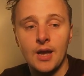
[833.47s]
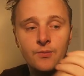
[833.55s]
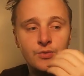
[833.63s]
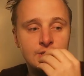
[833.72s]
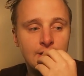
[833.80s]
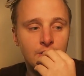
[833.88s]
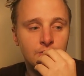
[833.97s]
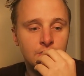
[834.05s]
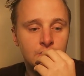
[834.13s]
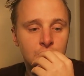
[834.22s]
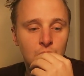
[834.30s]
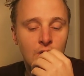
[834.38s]
Henry's
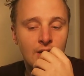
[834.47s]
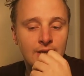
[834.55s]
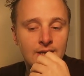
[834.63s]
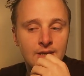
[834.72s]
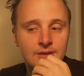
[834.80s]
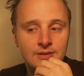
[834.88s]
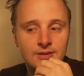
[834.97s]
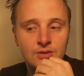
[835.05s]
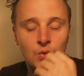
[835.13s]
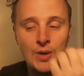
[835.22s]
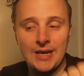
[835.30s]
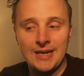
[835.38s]
character, to why he is
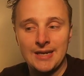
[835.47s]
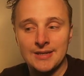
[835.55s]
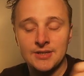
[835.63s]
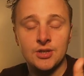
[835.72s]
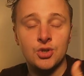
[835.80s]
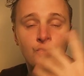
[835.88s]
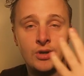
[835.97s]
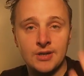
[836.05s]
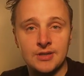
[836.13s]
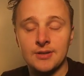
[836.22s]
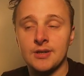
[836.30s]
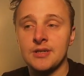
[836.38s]
the way he is, and he
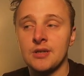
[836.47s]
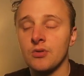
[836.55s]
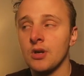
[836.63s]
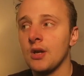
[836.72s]
drinks, and because